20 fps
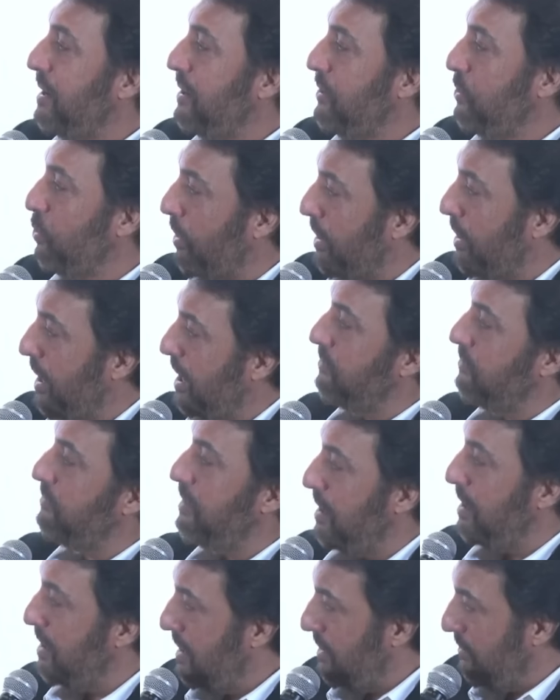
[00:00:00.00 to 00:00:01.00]
to run
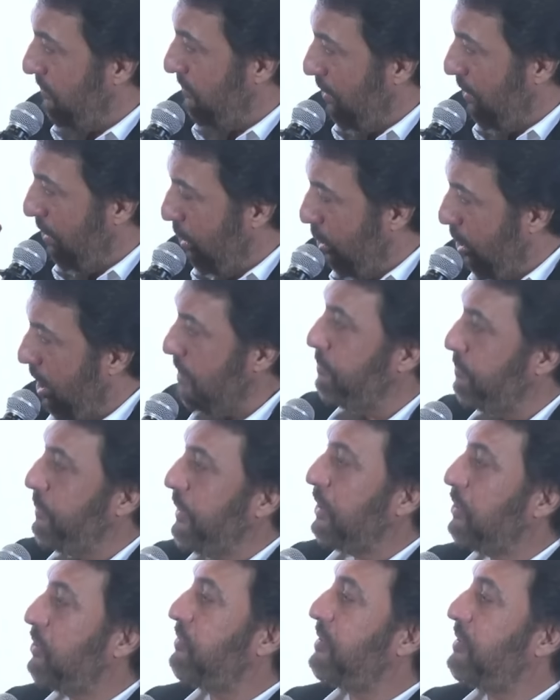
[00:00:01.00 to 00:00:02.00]
for long
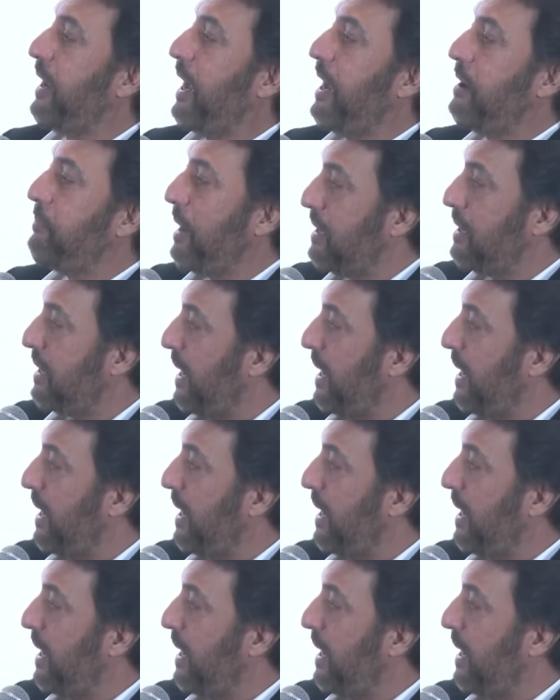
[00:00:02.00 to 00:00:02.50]
periods of time at